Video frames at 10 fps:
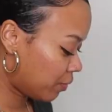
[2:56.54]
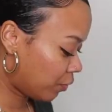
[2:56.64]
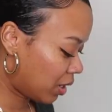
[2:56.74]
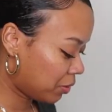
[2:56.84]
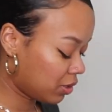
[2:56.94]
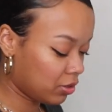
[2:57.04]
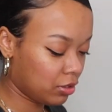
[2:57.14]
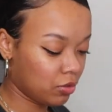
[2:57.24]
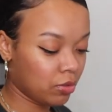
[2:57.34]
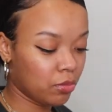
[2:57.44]
And what I'm gonna
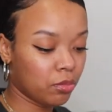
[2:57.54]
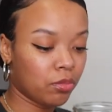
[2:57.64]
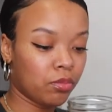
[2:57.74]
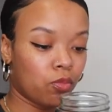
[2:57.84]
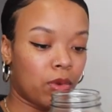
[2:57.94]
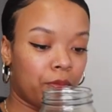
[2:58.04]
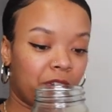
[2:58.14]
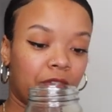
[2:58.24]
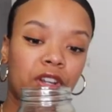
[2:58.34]
do when we're